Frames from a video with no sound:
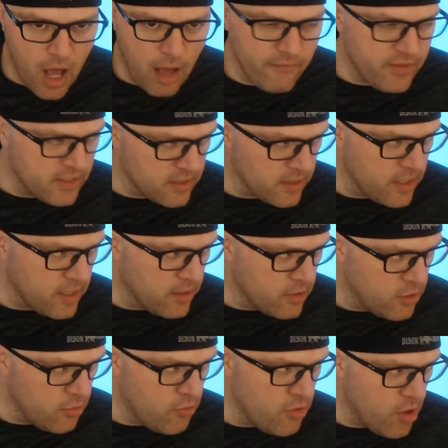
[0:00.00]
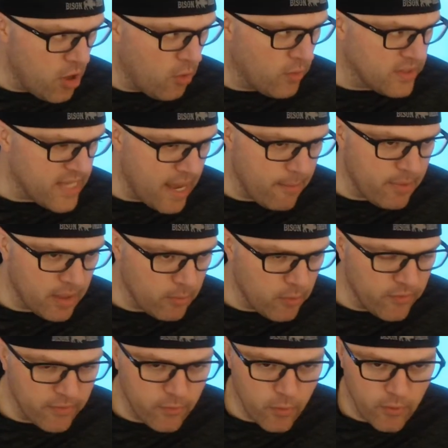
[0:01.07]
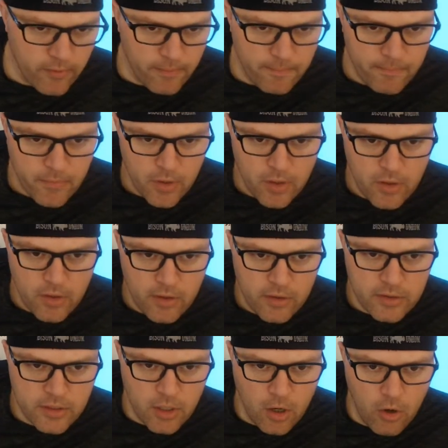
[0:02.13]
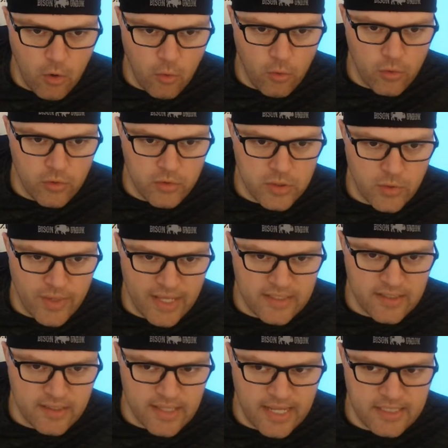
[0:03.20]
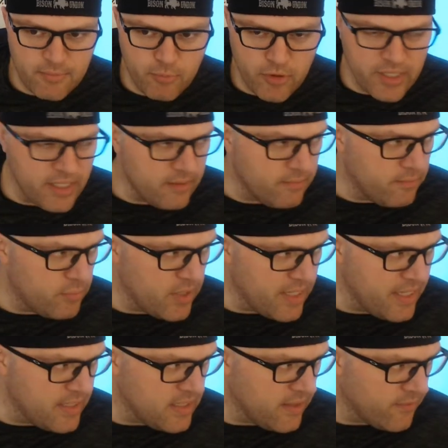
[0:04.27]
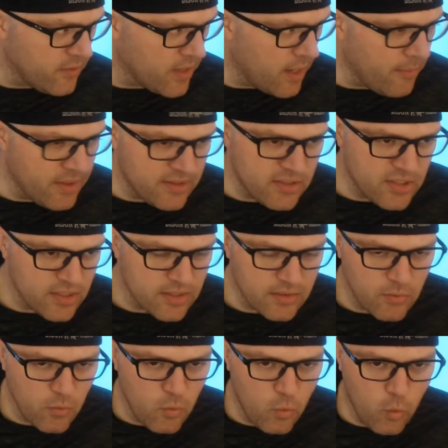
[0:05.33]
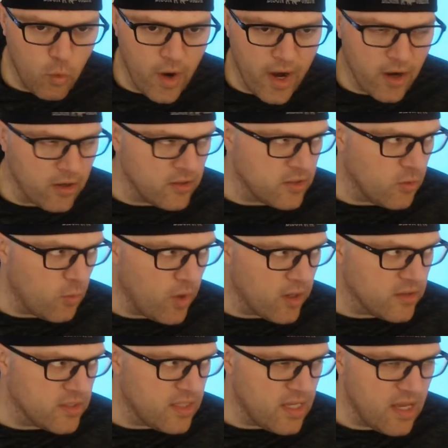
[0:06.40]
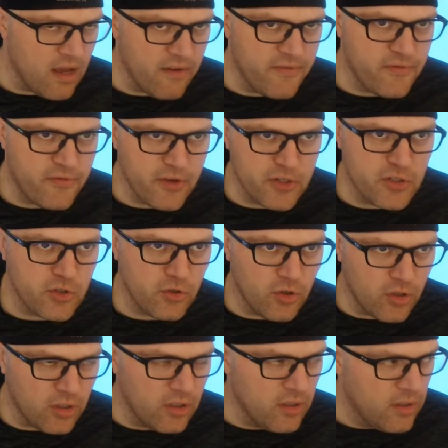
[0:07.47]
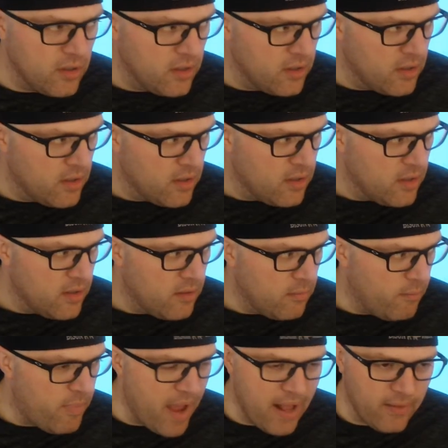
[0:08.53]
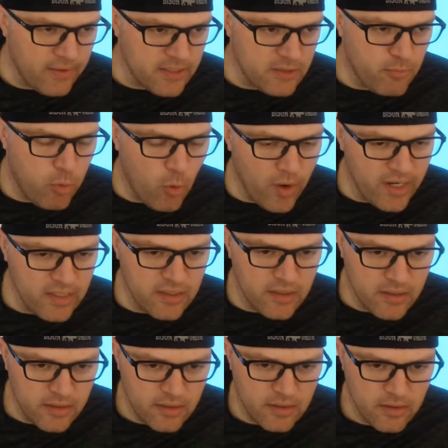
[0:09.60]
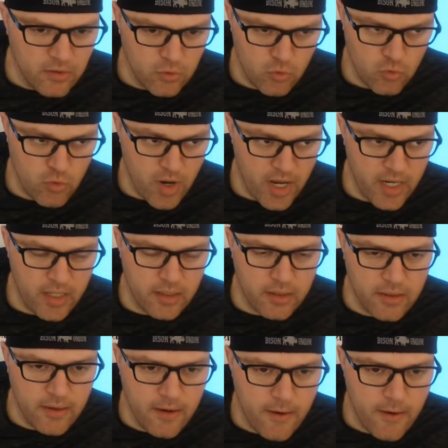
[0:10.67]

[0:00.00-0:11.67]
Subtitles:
obviously you know what's happening moving forward. So that's pretty easy for them. It's just where's the official balance point, right?